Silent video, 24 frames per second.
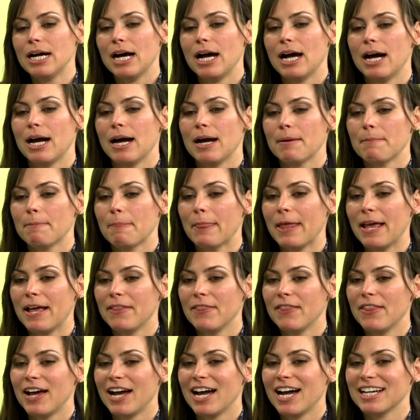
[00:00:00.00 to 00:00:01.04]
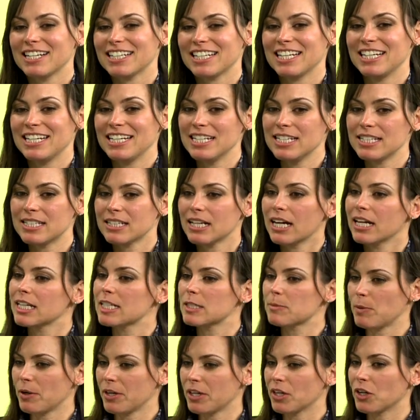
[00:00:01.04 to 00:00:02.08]
Um, and that it is kind of
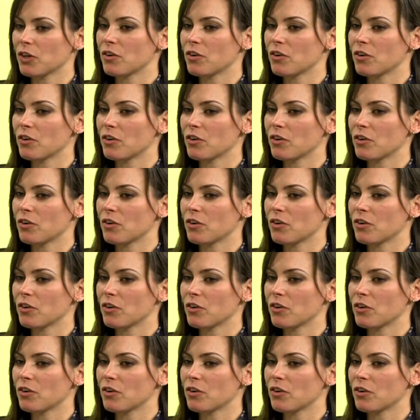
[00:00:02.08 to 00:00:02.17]
spreading